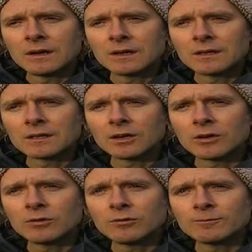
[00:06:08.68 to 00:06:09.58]

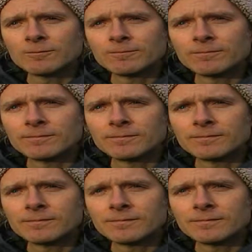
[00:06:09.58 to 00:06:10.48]
So,
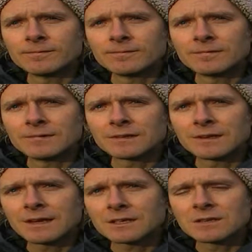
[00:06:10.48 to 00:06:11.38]
so
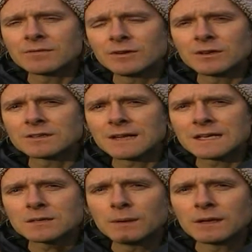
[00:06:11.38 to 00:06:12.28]
that's the first
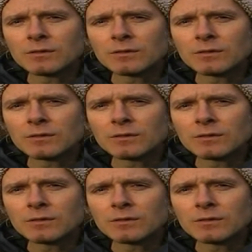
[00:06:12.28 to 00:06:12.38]
aspect.